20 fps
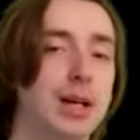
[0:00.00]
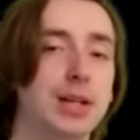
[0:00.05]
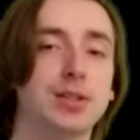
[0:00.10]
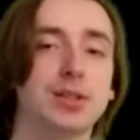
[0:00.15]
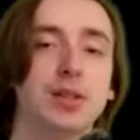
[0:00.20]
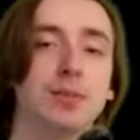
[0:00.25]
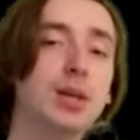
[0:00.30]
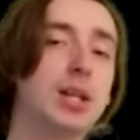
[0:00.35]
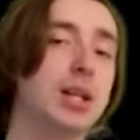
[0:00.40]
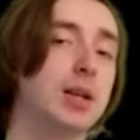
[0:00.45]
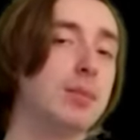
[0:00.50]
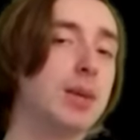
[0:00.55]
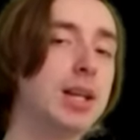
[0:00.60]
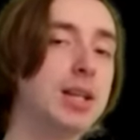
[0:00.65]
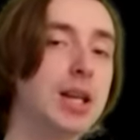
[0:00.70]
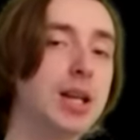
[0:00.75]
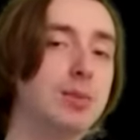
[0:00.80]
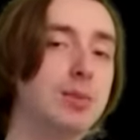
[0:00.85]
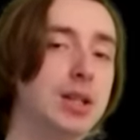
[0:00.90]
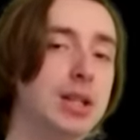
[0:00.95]
I submitted my
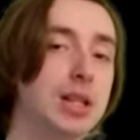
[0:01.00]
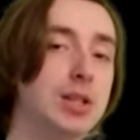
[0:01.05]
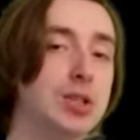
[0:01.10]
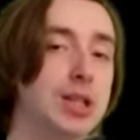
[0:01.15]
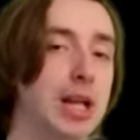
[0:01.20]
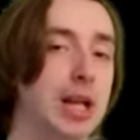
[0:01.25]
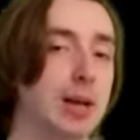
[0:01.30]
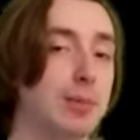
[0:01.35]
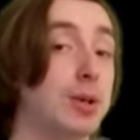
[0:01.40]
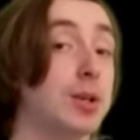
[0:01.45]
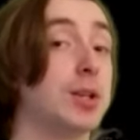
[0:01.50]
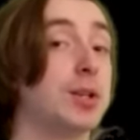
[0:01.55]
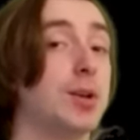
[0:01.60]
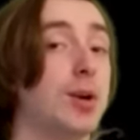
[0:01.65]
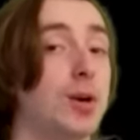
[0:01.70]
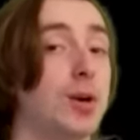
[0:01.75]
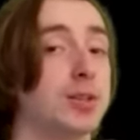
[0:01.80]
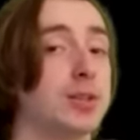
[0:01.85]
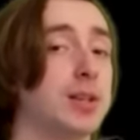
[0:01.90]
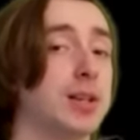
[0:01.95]
game to the jam on an
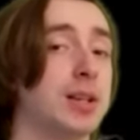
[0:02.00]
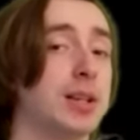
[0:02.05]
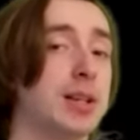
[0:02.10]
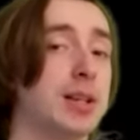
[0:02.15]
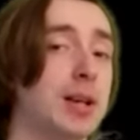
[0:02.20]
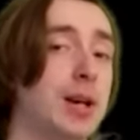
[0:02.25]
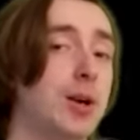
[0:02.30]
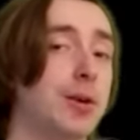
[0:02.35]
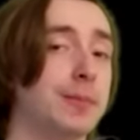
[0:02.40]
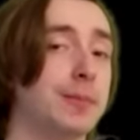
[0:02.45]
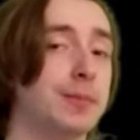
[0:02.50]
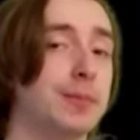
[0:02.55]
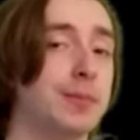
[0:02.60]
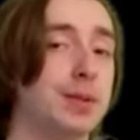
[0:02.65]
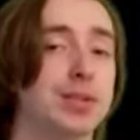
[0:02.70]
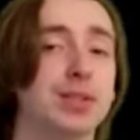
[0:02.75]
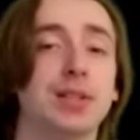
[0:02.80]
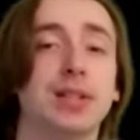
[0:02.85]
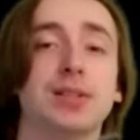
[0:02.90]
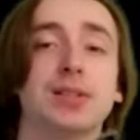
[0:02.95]
alternate account,
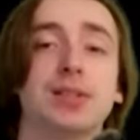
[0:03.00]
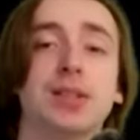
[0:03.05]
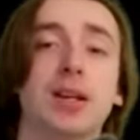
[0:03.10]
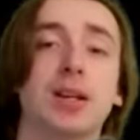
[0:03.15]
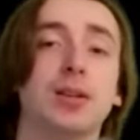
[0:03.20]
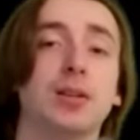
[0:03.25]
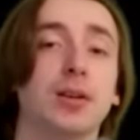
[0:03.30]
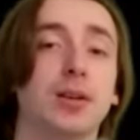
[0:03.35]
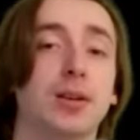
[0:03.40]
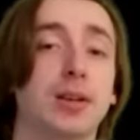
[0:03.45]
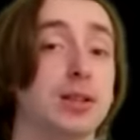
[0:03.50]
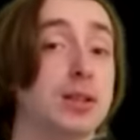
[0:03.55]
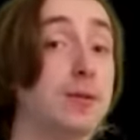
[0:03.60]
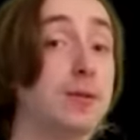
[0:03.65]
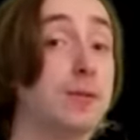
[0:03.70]
so let's take a look at the